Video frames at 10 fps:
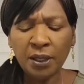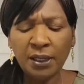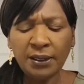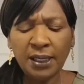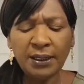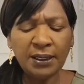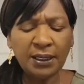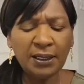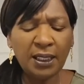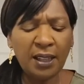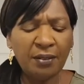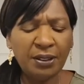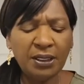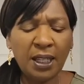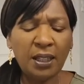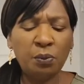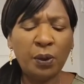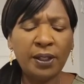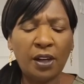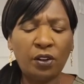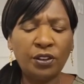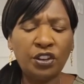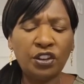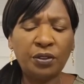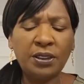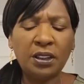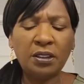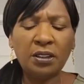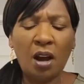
It says it says that every day he went out on the streets and